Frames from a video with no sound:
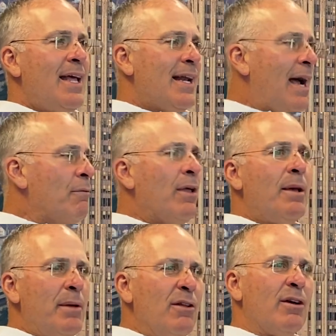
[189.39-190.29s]
Not really.
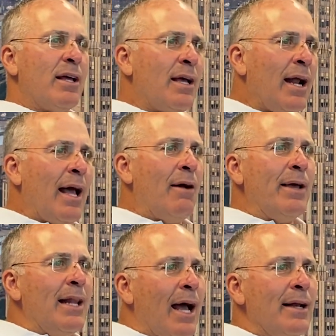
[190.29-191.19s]
I mean, you look at kind of how
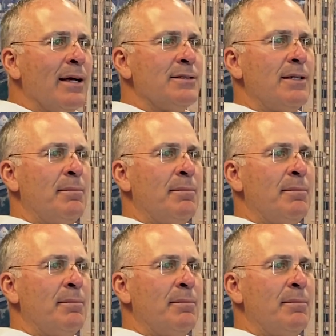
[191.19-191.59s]
Eli does it.